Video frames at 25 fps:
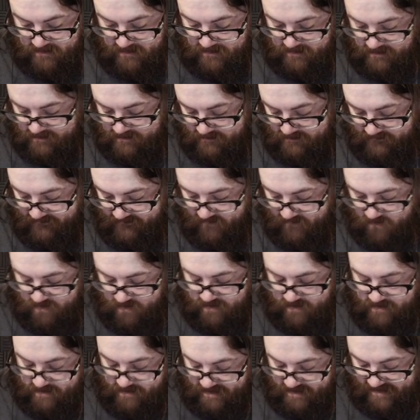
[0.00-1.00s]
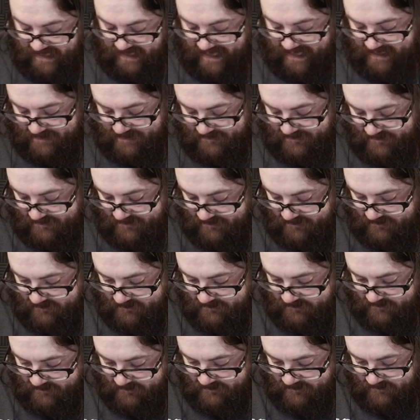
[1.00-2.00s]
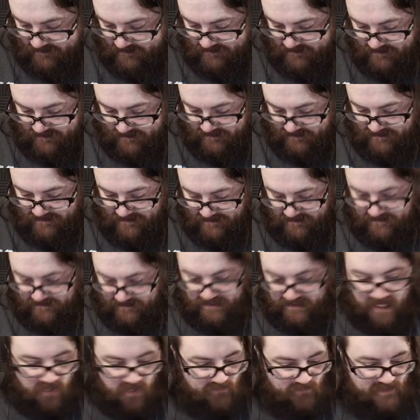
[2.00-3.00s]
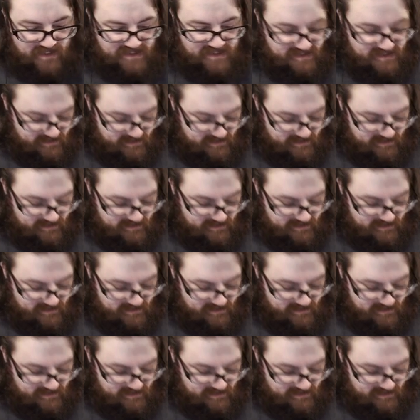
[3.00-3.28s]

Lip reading: For science. No, it's